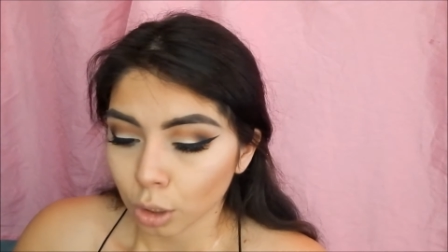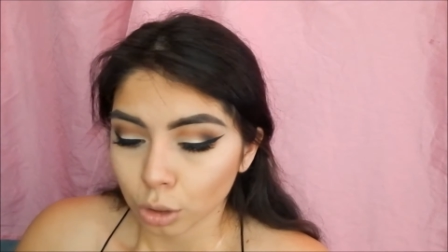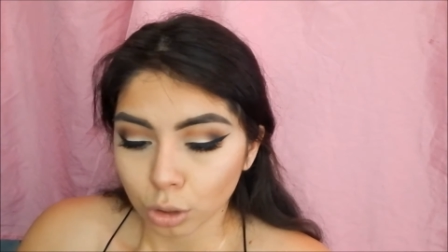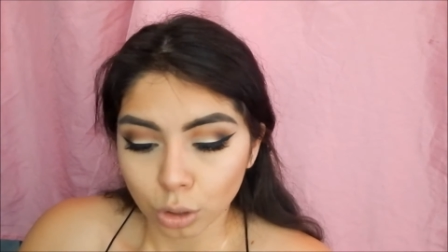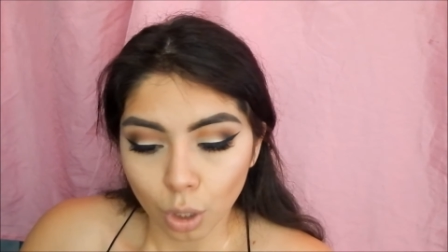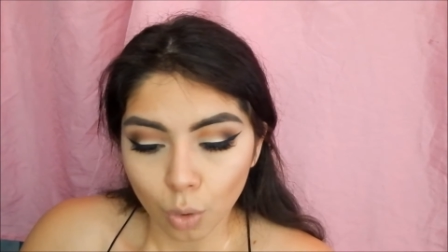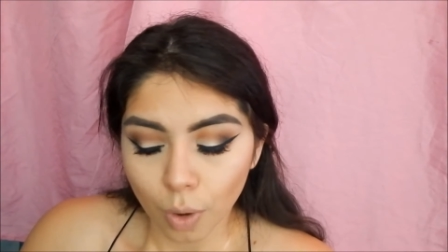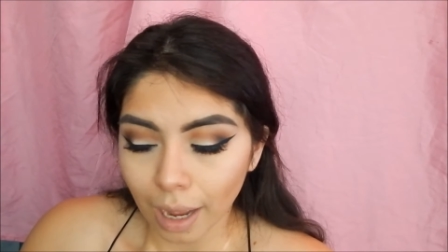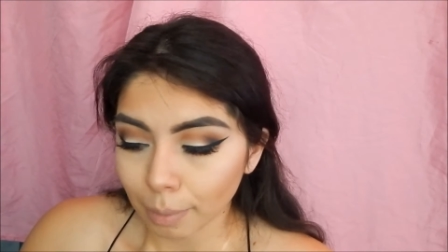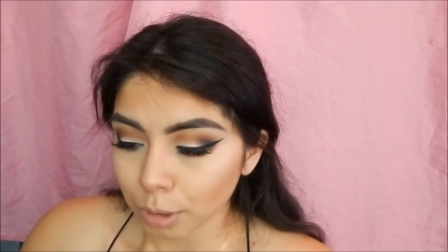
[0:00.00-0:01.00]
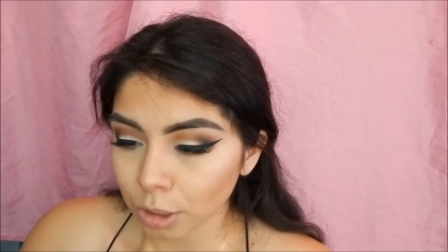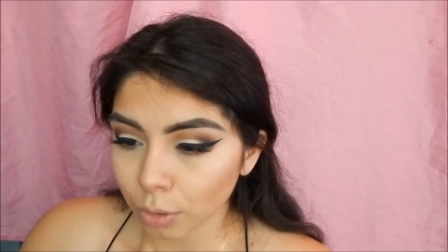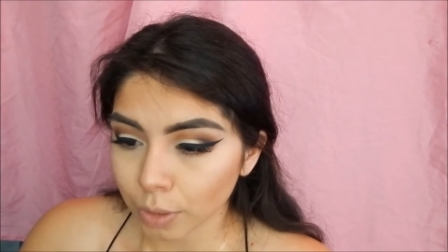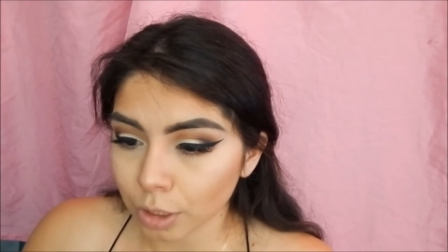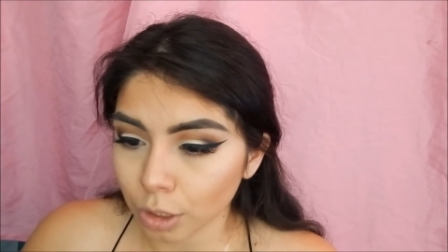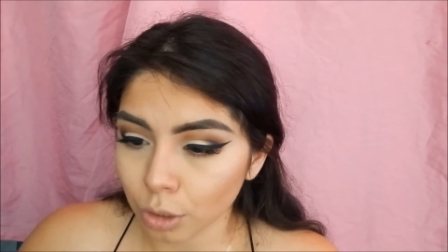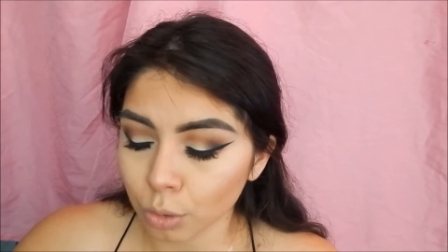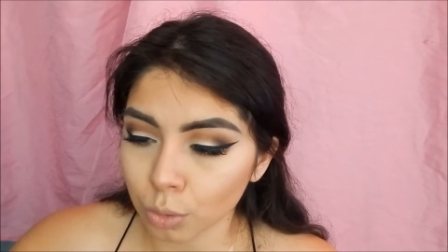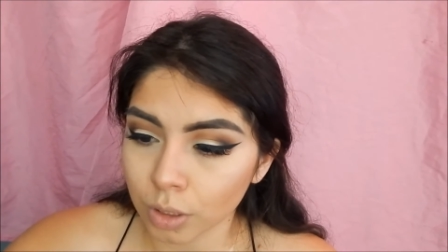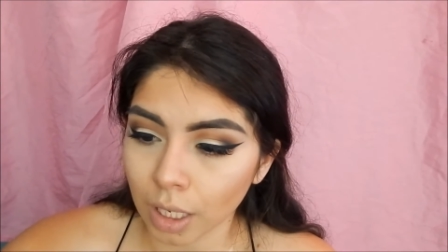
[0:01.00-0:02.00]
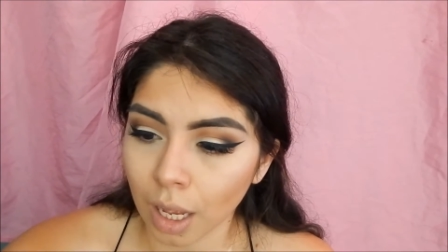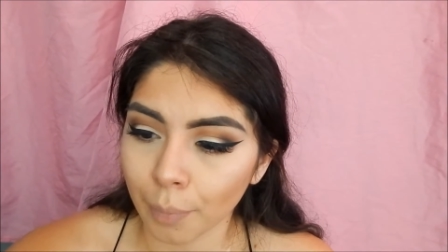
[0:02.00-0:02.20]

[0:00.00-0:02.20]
So I'm just going to use